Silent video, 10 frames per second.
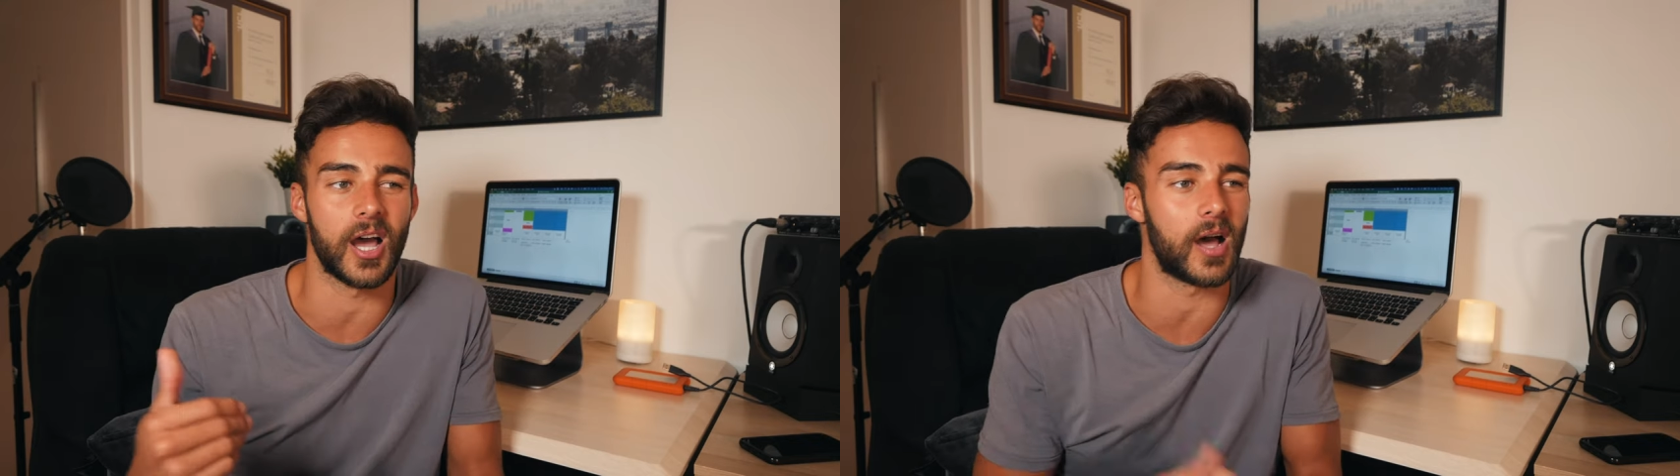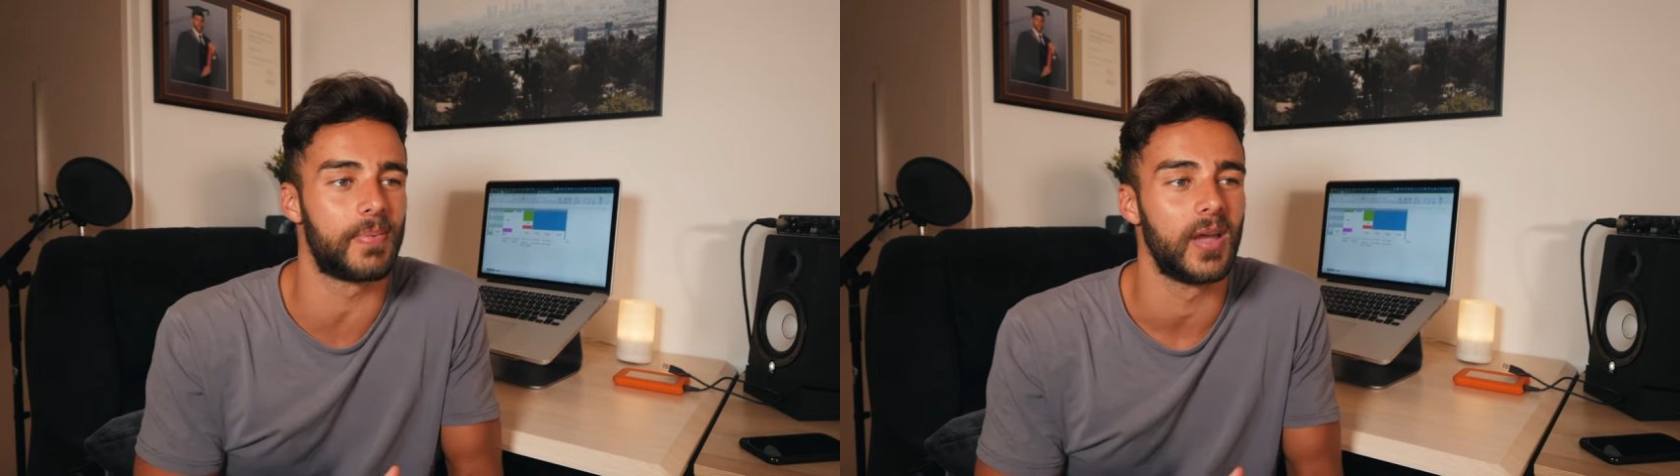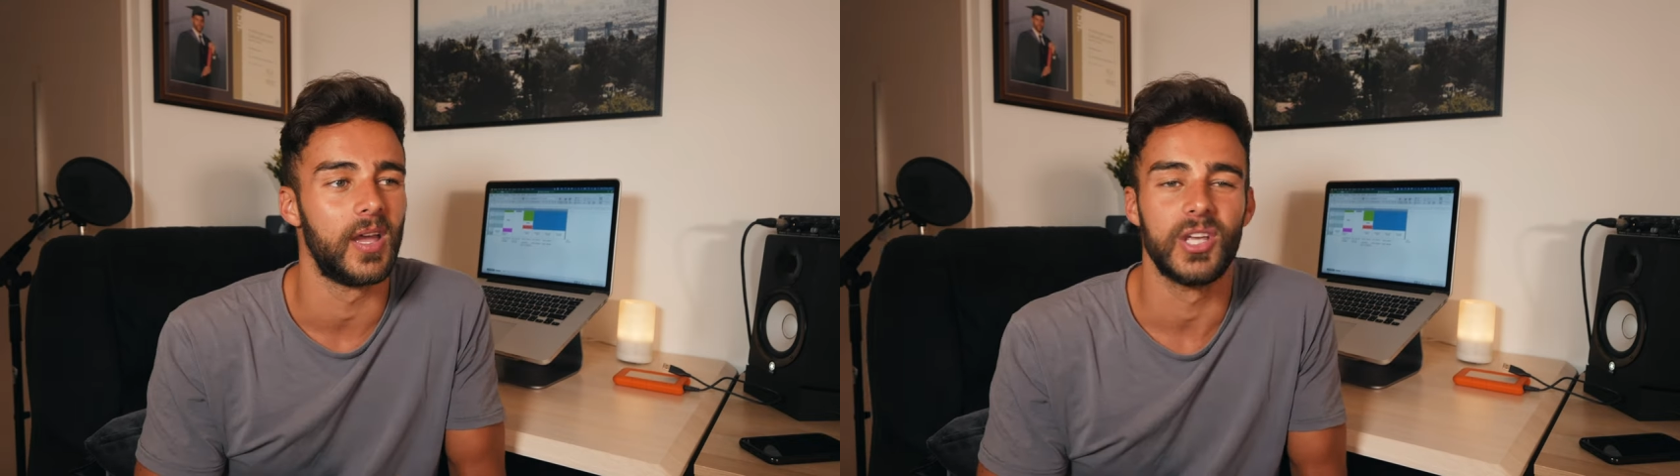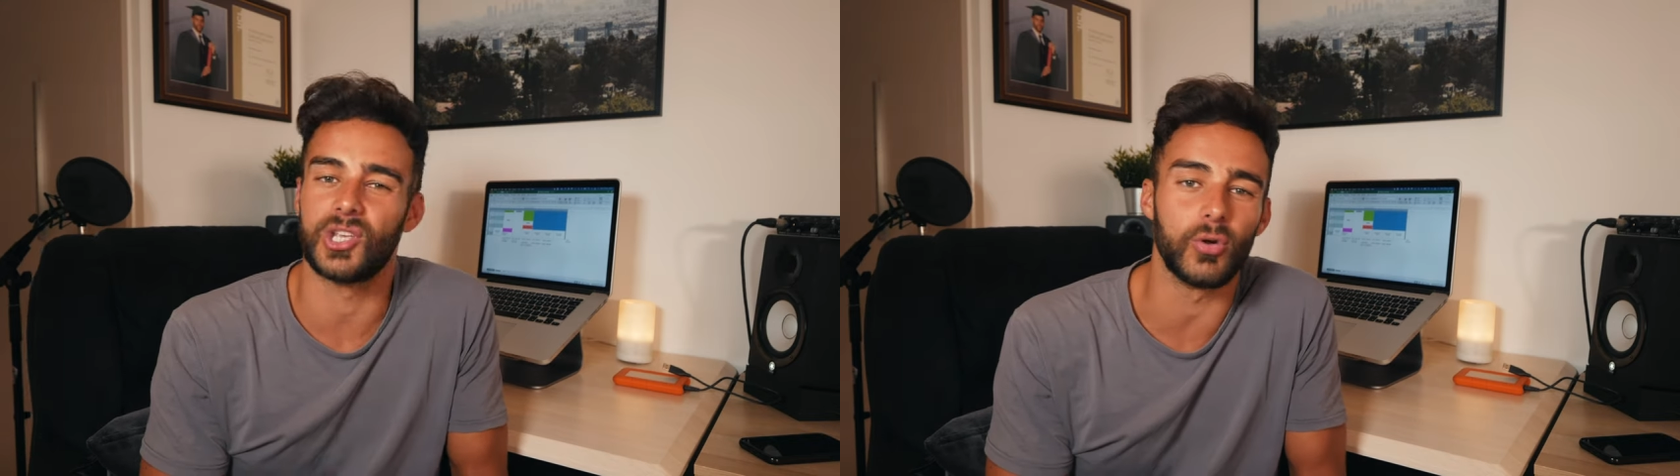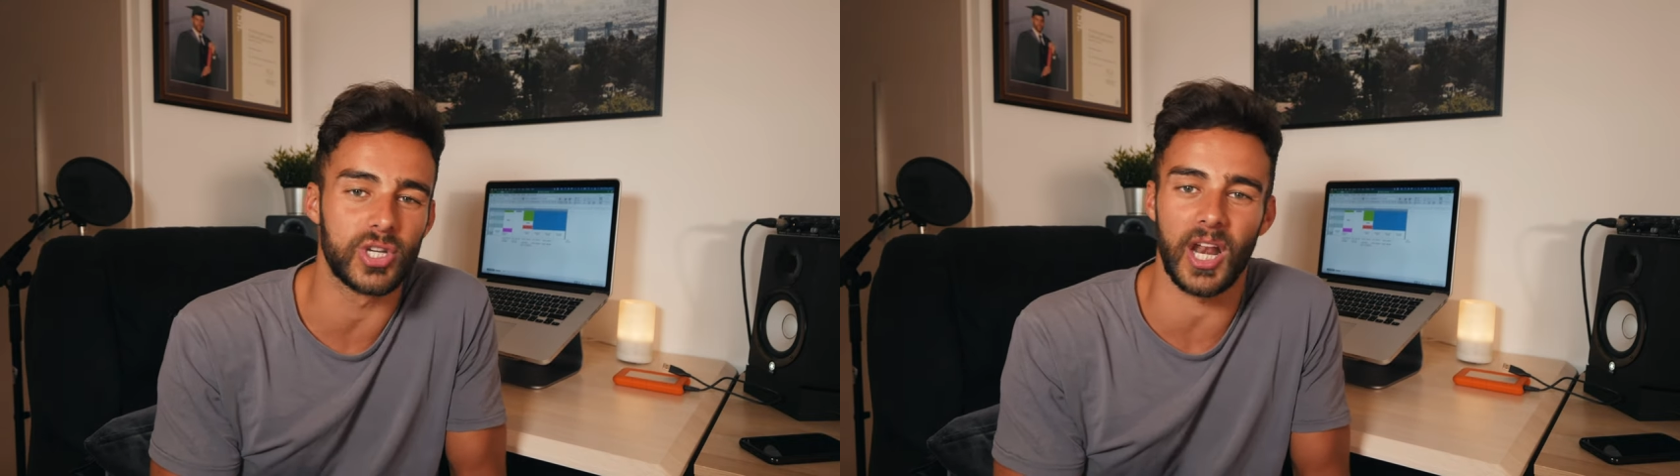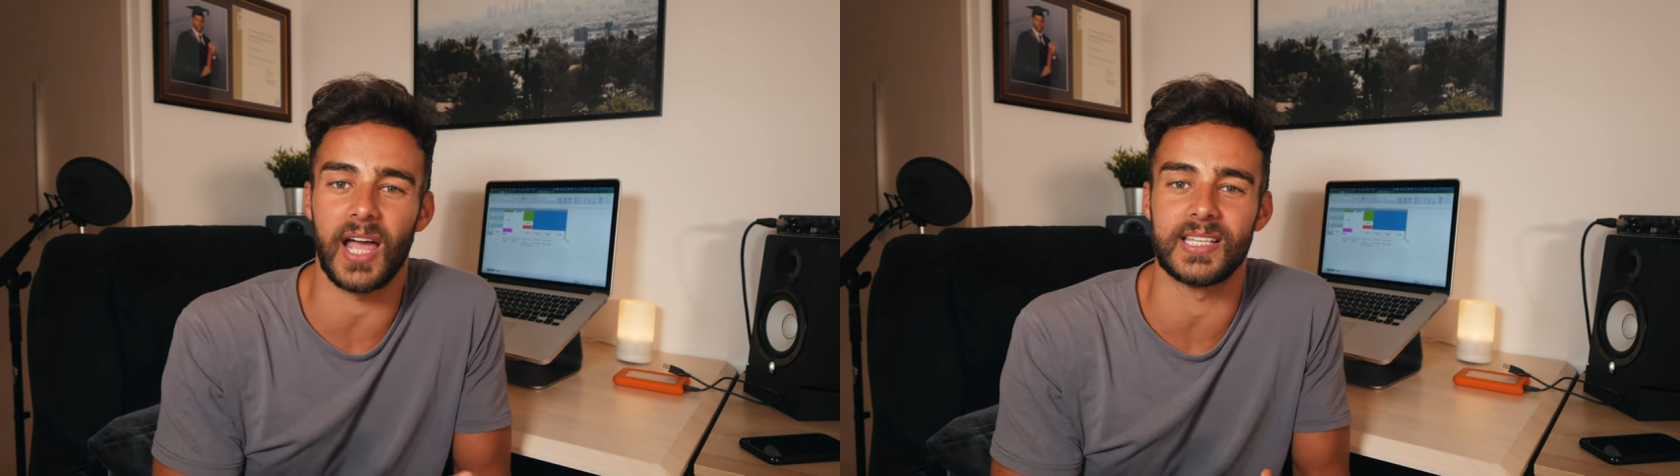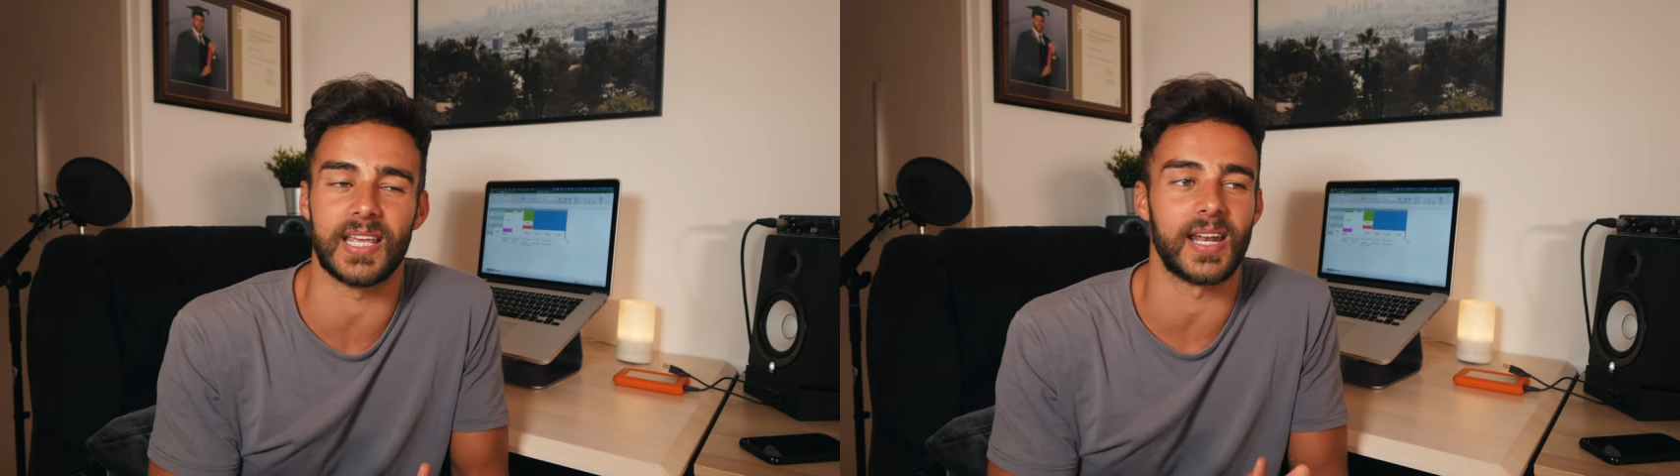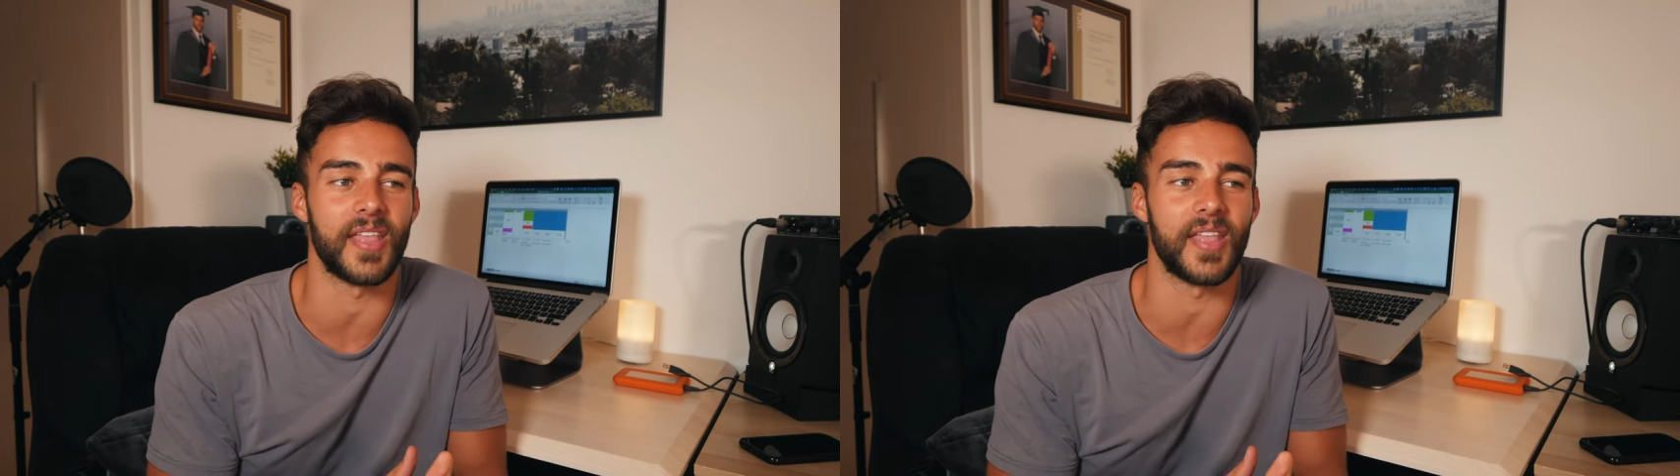up, socializing.